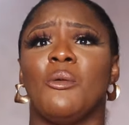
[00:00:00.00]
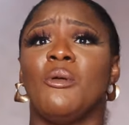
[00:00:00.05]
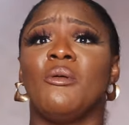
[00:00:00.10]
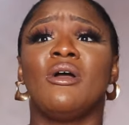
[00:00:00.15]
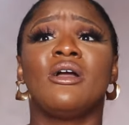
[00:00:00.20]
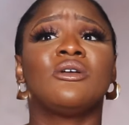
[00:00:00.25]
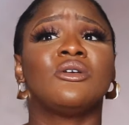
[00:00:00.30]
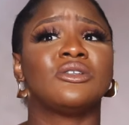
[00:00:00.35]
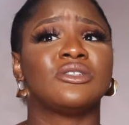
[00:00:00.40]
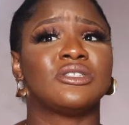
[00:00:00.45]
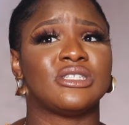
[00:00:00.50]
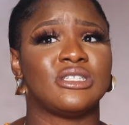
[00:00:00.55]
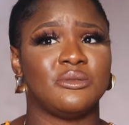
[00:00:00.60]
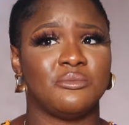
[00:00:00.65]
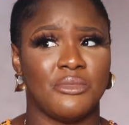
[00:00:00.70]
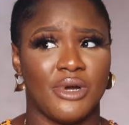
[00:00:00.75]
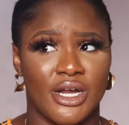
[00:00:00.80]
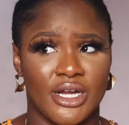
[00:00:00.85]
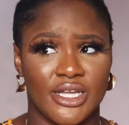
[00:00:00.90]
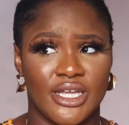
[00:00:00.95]
I remember going to
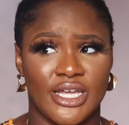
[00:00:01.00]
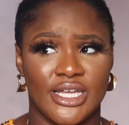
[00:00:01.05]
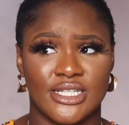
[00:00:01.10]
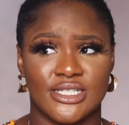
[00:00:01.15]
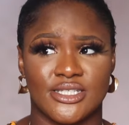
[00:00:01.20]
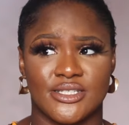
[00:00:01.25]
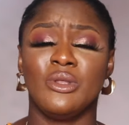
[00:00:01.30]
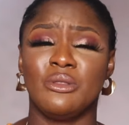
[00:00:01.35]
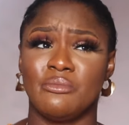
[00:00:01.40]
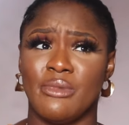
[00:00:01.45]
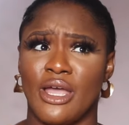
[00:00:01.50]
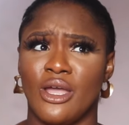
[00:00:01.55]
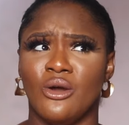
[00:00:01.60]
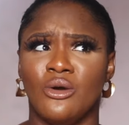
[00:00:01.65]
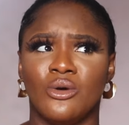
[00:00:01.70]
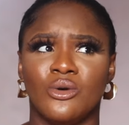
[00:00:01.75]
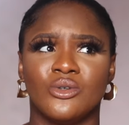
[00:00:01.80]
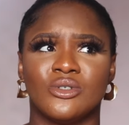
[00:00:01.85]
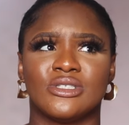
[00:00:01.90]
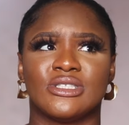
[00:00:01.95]
the market with my
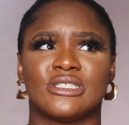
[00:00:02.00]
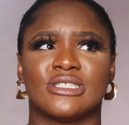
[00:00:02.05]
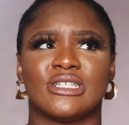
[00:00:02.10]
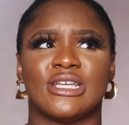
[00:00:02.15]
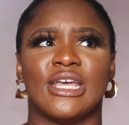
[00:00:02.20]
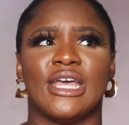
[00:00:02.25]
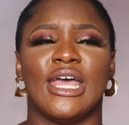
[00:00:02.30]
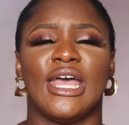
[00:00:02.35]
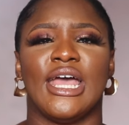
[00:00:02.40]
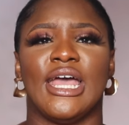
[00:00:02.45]
host.